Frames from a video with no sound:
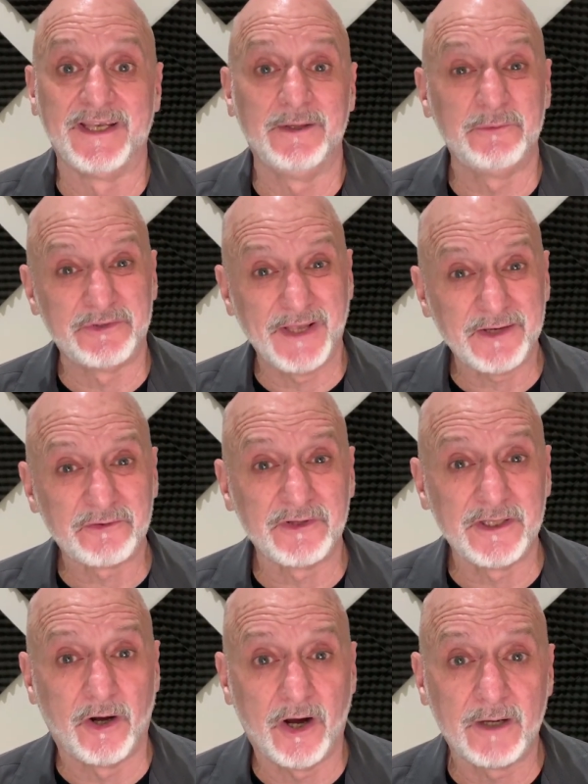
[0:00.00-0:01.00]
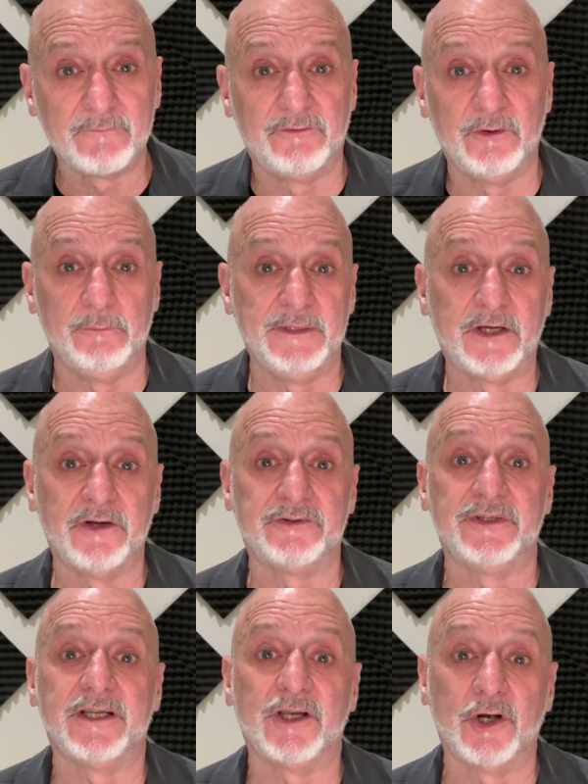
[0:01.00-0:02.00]
it was actually harmful because
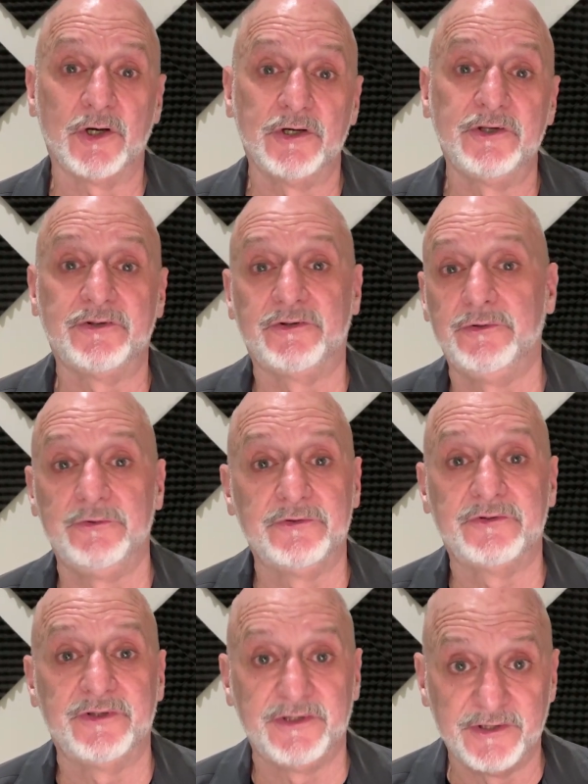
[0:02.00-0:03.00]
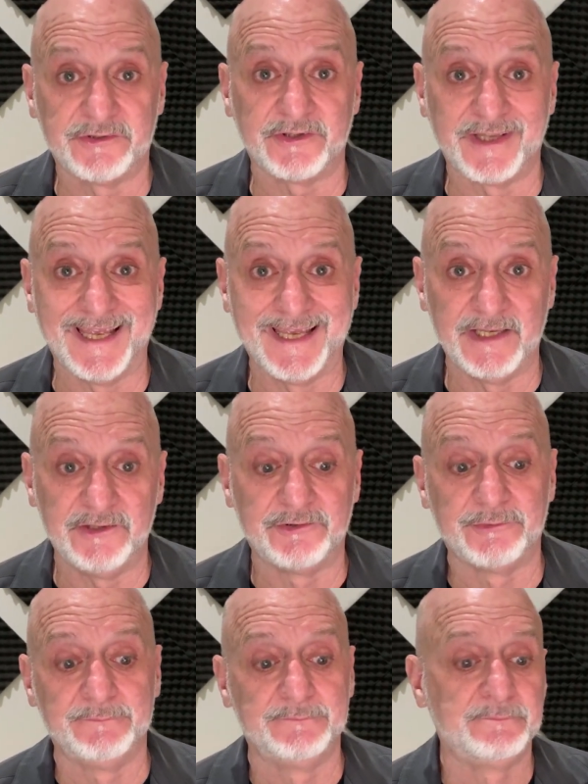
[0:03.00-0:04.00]
it encouraged students to disengage.